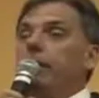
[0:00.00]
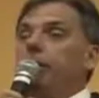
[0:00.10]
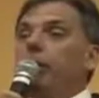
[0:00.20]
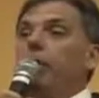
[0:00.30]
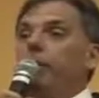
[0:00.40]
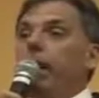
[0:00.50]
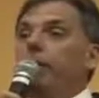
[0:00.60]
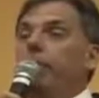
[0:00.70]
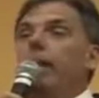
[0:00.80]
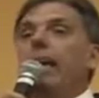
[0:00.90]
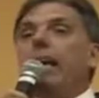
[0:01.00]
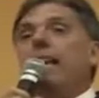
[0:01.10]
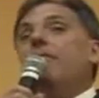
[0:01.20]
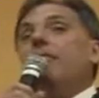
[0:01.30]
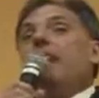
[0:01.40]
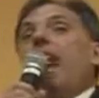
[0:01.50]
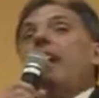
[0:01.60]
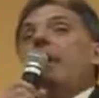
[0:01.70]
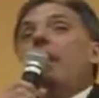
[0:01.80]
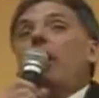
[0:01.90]
program, even if
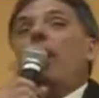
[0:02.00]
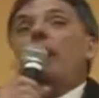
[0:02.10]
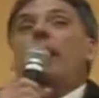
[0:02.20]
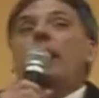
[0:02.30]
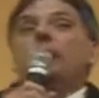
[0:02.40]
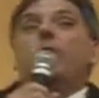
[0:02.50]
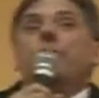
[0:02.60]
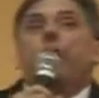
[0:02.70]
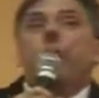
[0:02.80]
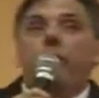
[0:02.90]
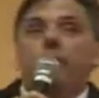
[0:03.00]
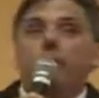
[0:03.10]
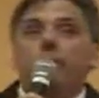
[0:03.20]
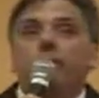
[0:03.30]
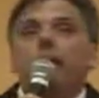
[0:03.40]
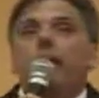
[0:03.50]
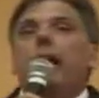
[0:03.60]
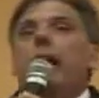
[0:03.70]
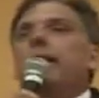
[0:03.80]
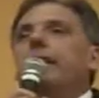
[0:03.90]
I don't otherwise agree with it.
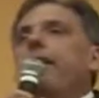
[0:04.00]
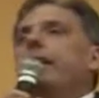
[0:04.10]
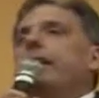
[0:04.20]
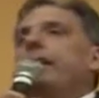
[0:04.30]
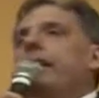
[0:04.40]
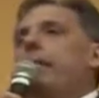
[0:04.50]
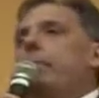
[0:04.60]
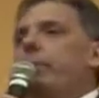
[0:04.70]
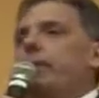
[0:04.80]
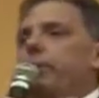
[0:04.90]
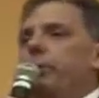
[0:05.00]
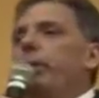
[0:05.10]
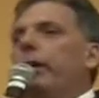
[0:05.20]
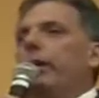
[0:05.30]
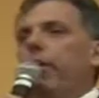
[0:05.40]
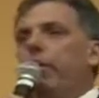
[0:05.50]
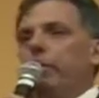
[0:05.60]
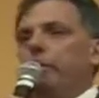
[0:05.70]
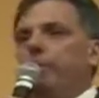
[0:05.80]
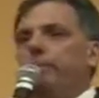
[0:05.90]
It's another example of a broken
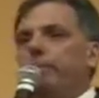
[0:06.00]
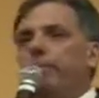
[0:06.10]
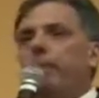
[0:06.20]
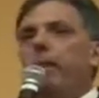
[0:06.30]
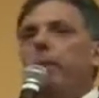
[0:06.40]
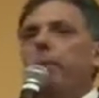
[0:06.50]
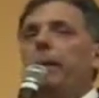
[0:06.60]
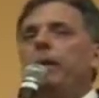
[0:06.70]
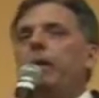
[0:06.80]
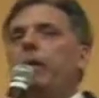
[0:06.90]
government. Because